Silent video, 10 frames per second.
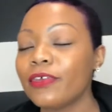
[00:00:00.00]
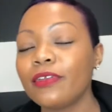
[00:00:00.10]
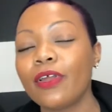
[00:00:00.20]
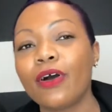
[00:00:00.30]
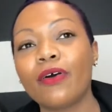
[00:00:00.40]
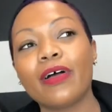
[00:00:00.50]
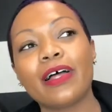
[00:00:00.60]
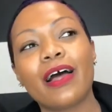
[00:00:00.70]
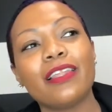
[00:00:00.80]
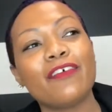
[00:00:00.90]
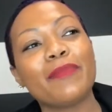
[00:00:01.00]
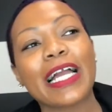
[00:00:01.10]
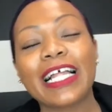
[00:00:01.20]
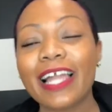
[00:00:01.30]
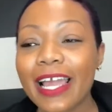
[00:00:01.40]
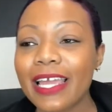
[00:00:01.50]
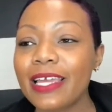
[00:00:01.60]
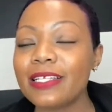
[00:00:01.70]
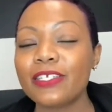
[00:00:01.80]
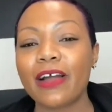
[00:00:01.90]
You know, I love my
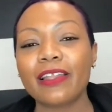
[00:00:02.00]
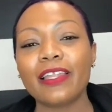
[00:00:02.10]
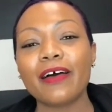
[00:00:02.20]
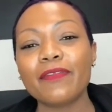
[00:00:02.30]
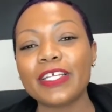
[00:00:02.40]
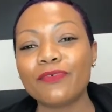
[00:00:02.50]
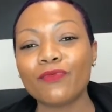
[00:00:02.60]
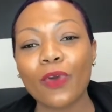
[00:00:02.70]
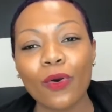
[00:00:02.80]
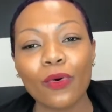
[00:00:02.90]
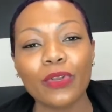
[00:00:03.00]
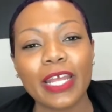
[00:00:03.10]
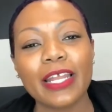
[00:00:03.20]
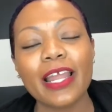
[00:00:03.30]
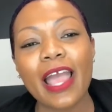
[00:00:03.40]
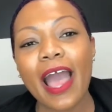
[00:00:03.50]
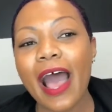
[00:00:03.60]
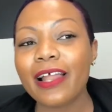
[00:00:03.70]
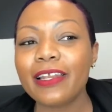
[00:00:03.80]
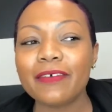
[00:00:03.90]
clients. You know, I love the road and
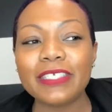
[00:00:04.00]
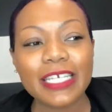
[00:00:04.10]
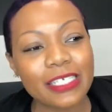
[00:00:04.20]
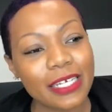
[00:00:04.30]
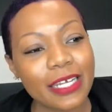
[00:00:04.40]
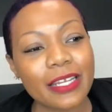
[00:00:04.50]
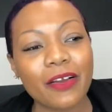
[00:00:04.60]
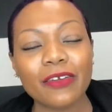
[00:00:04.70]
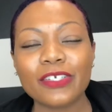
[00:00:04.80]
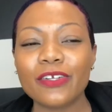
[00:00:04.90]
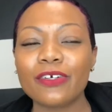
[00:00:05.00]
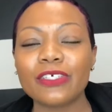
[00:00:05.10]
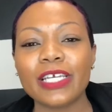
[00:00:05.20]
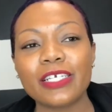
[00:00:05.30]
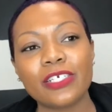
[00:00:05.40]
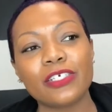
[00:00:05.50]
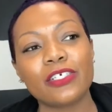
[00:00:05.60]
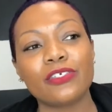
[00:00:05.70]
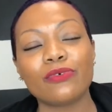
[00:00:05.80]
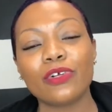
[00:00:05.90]
I love teaching. You know, Keisha,
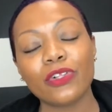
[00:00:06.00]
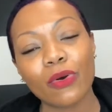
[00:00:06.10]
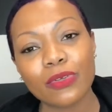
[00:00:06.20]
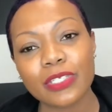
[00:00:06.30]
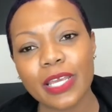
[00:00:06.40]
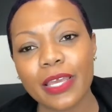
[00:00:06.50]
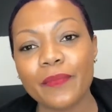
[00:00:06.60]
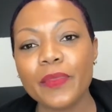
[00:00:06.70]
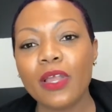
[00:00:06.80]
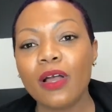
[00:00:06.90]
should you close it?